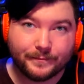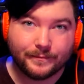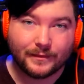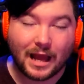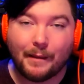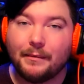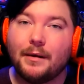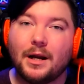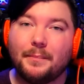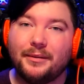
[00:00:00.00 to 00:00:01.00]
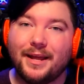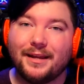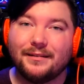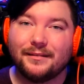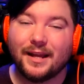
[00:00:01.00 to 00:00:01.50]
I'm
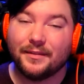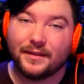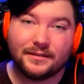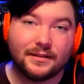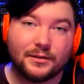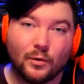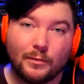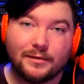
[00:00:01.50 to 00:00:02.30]
Admiredplague, and this is Swarm